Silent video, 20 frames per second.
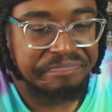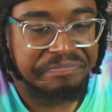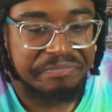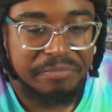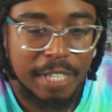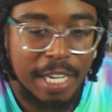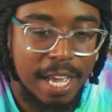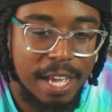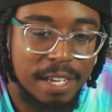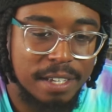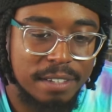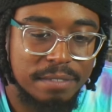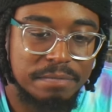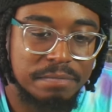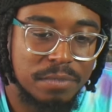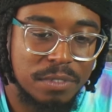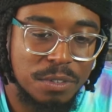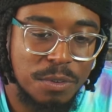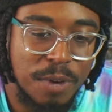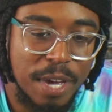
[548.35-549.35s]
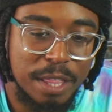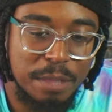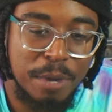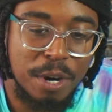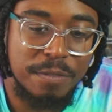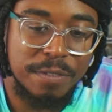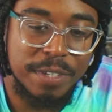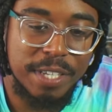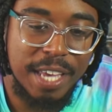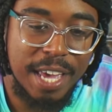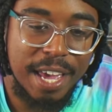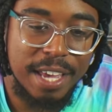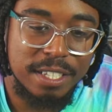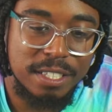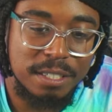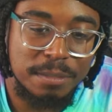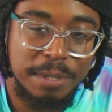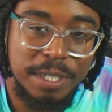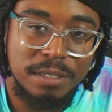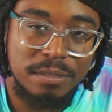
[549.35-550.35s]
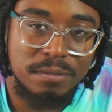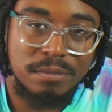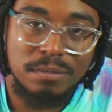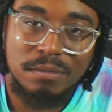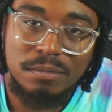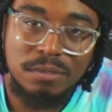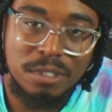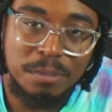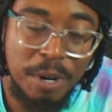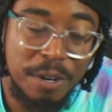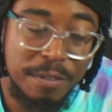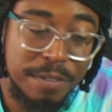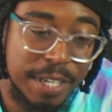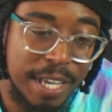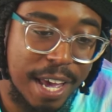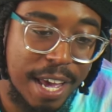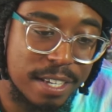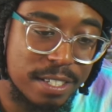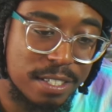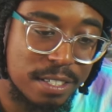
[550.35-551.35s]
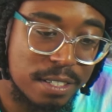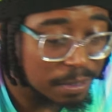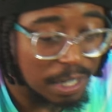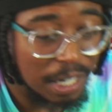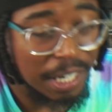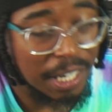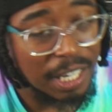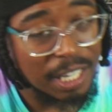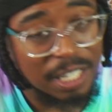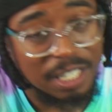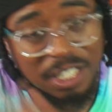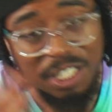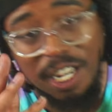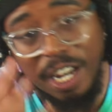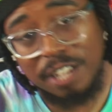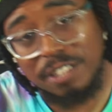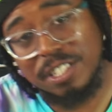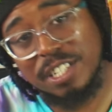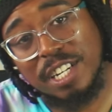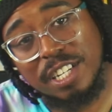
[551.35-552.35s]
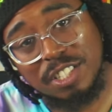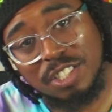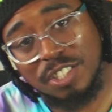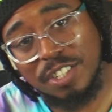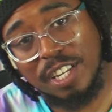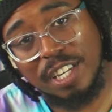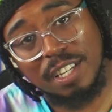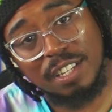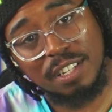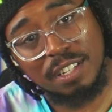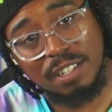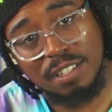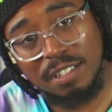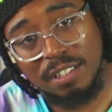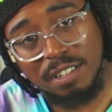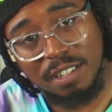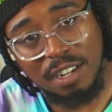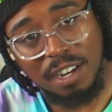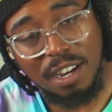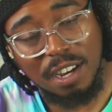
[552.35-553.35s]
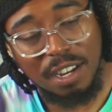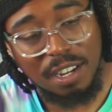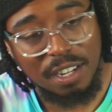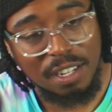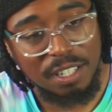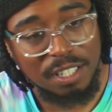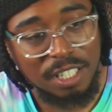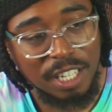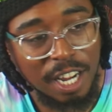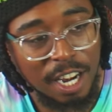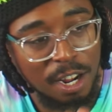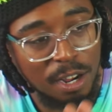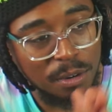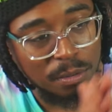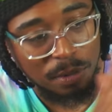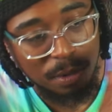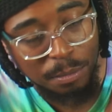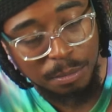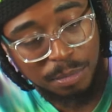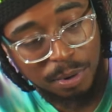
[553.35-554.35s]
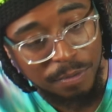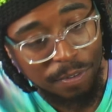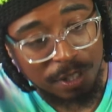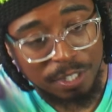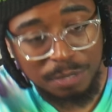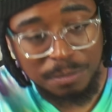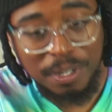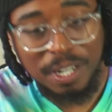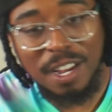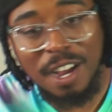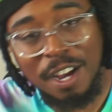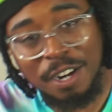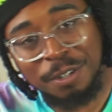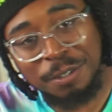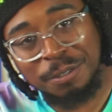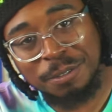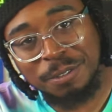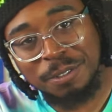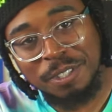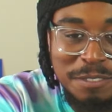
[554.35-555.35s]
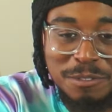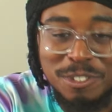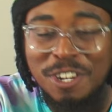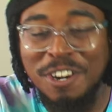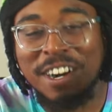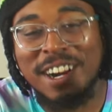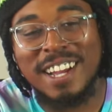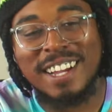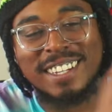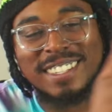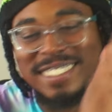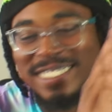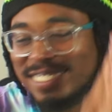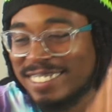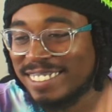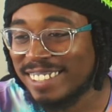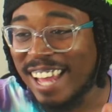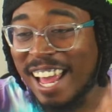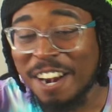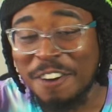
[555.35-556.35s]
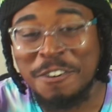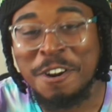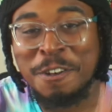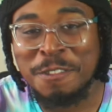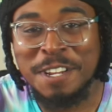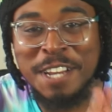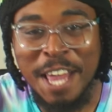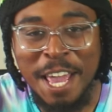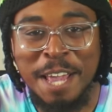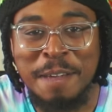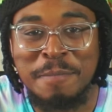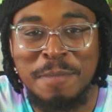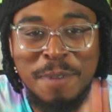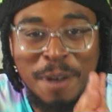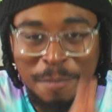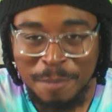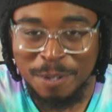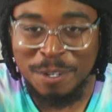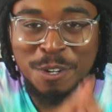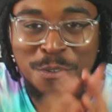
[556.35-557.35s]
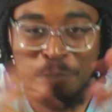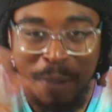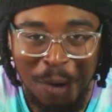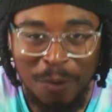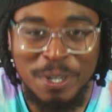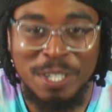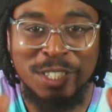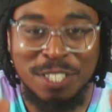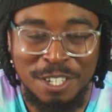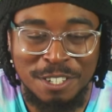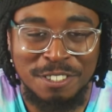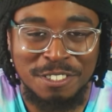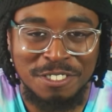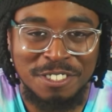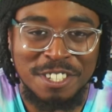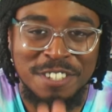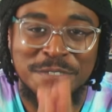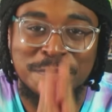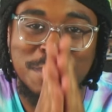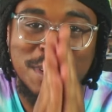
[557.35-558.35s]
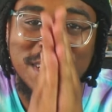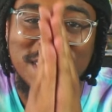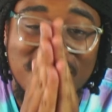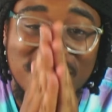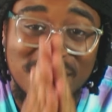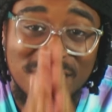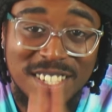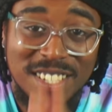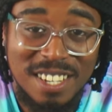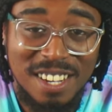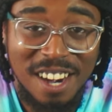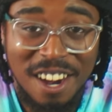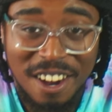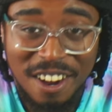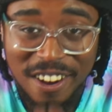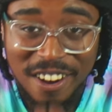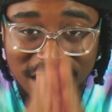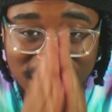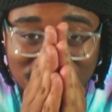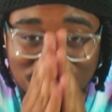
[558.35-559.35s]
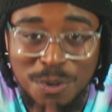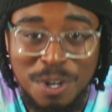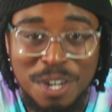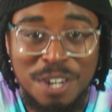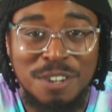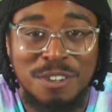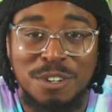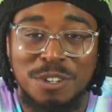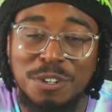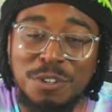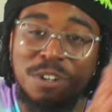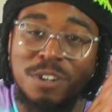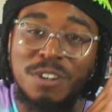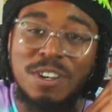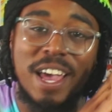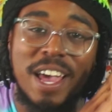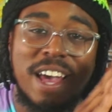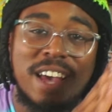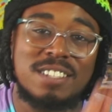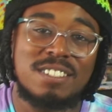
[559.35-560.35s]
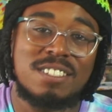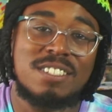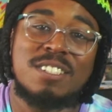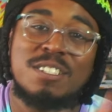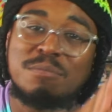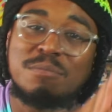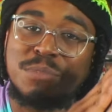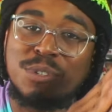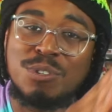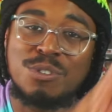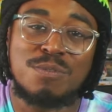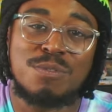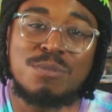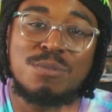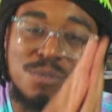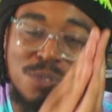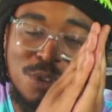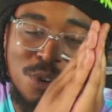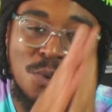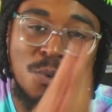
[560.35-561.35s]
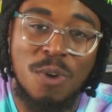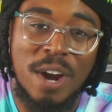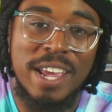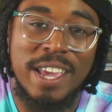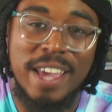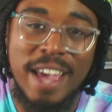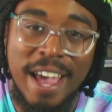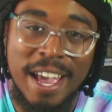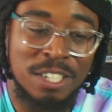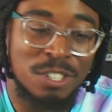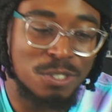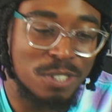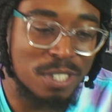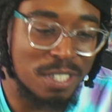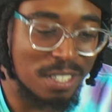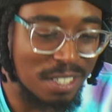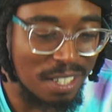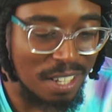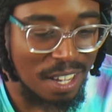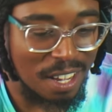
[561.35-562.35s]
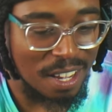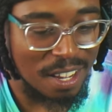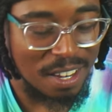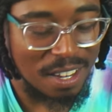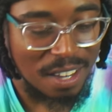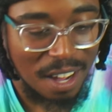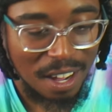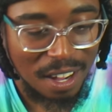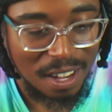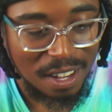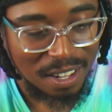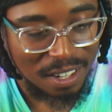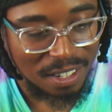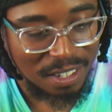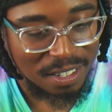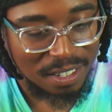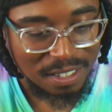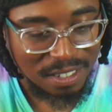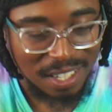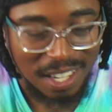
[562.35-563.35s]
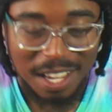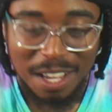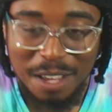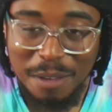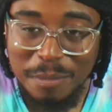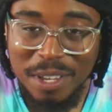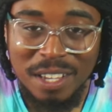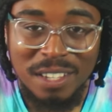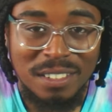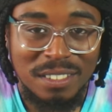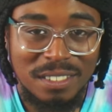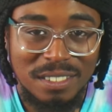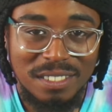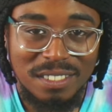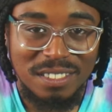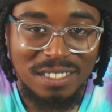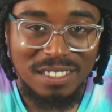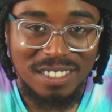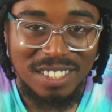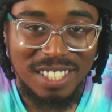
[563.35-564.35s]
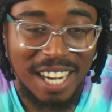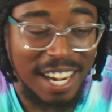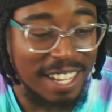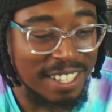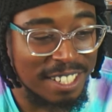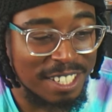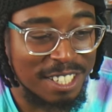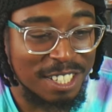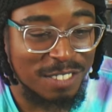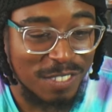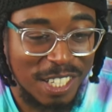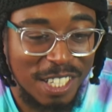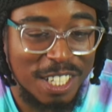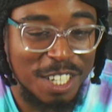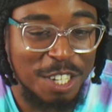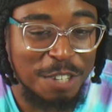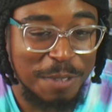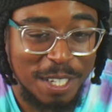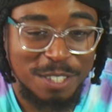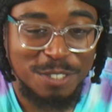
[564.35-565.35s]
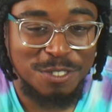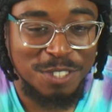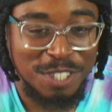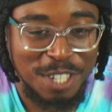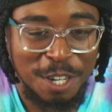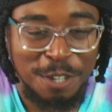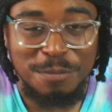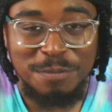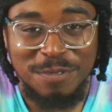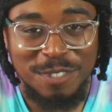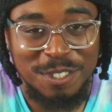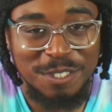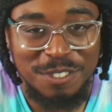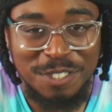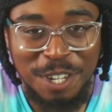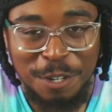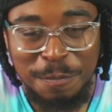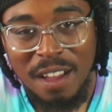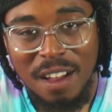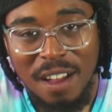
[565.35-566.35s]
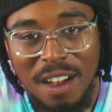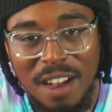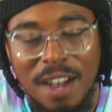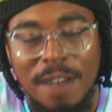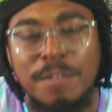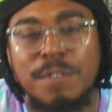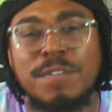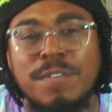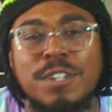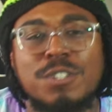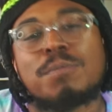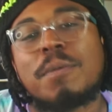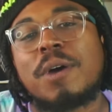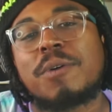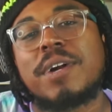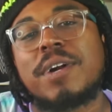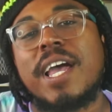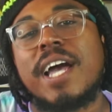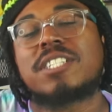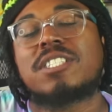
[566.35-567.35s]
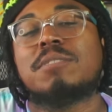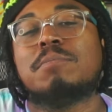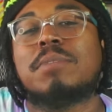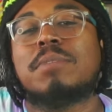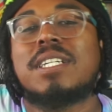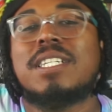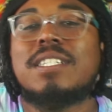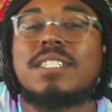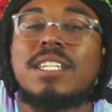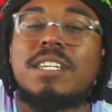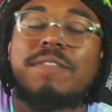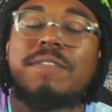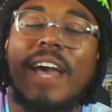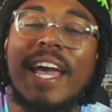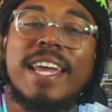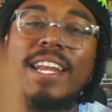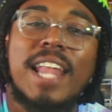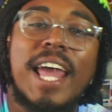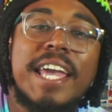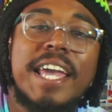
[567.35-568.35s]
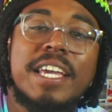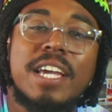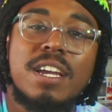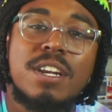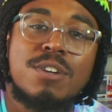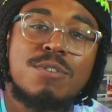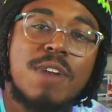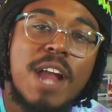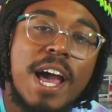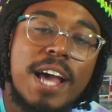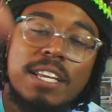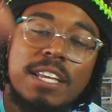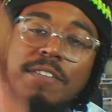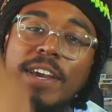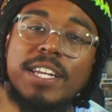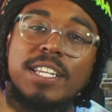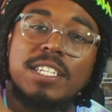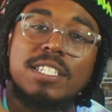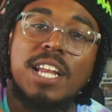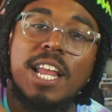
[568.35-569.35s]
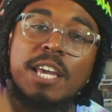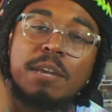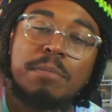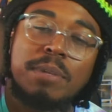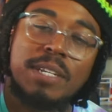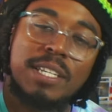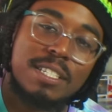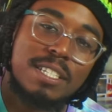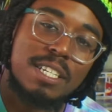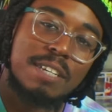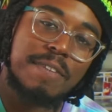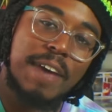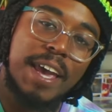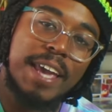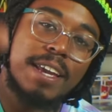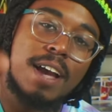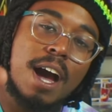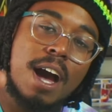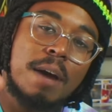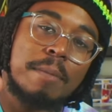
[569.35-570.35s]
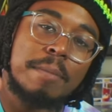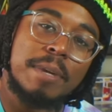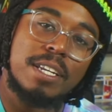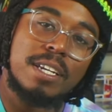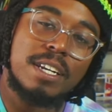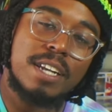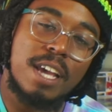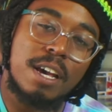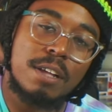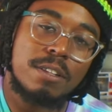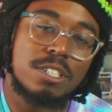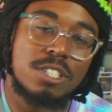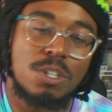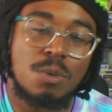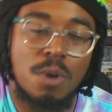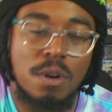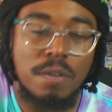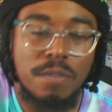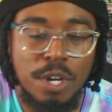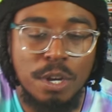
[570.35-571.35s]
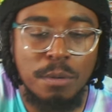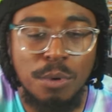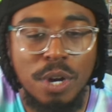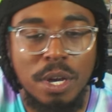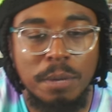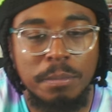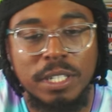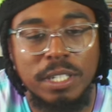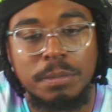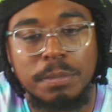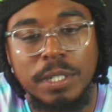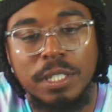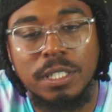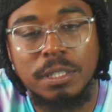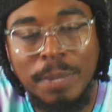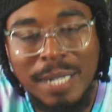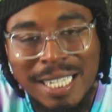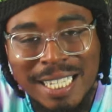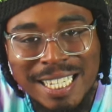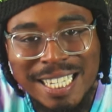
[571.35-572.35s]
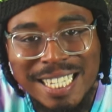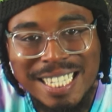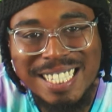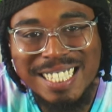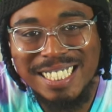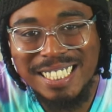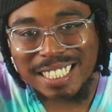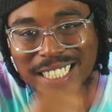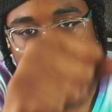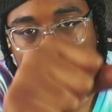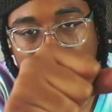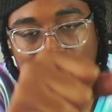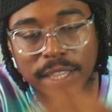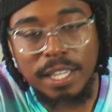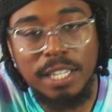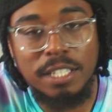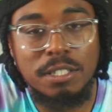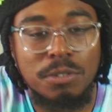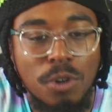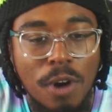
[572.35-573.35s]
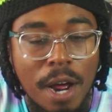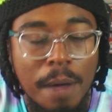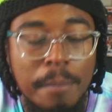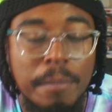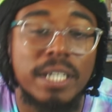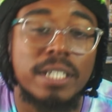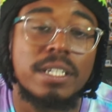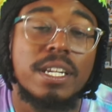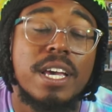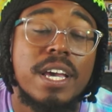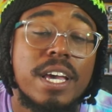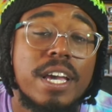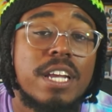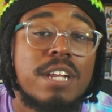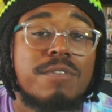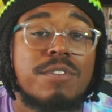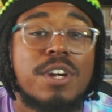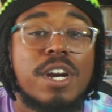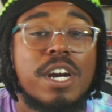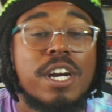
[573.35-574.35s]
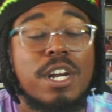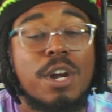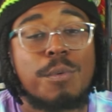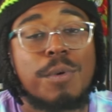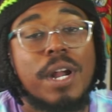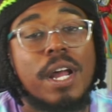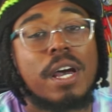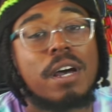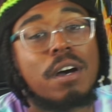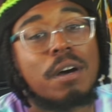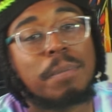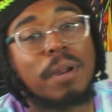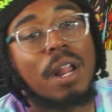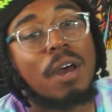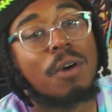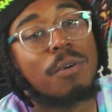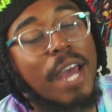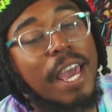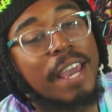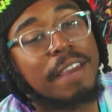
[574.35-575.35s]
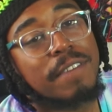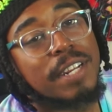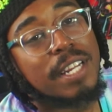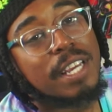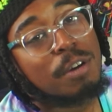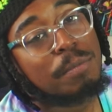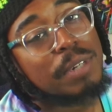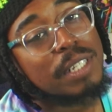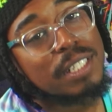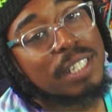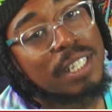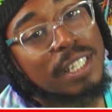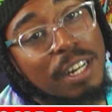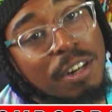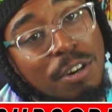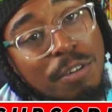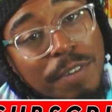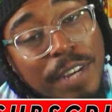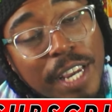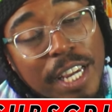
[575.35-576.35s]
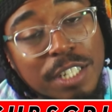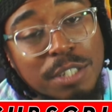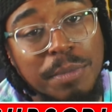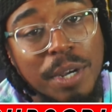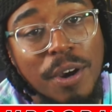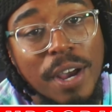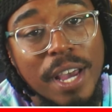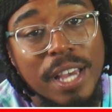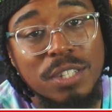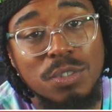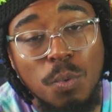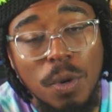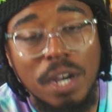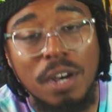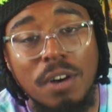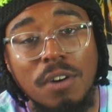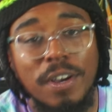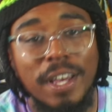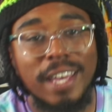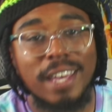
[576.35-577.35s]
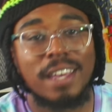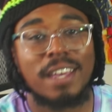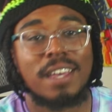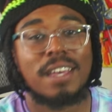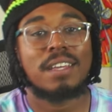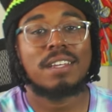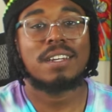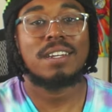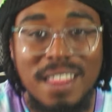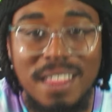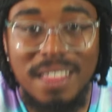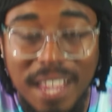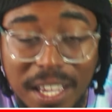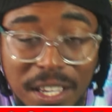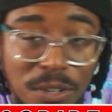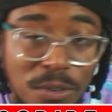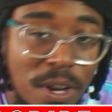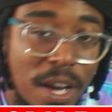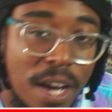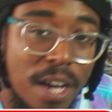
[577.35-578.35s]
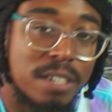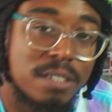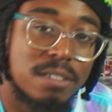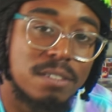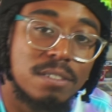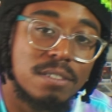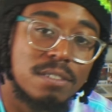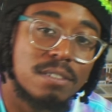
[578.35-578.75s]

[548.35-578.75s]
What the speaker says: Nah. You had the perfect cast, man. Just perfect cast. Again, shout out to Next of Kin. Shout out Professor Mcgonagall. Sorry, I don't know the name. I'm going to do my research and stuff. But to her as well, excellent, beautiful, great actress. And yeah, man, shout out to this video, man. This was dope. If you fucks with my reaction, please leave a like. Do not leave a dislike. Please leave a comment down there somewhere for your boy. And please hit that subscribe button. And if you care to know when I upload a video, please hit that notification bell as well. And thank you guys.